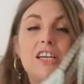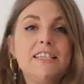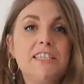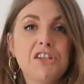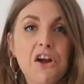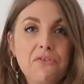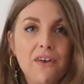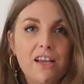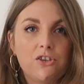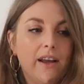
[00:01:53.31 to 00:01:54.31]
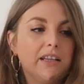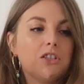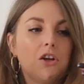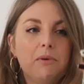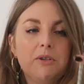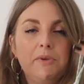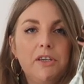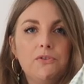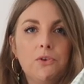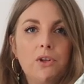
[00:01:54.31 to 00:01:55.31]
It's so flattering. It's got the most
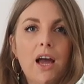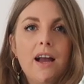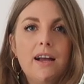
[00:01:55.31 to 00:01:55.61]
beautiful,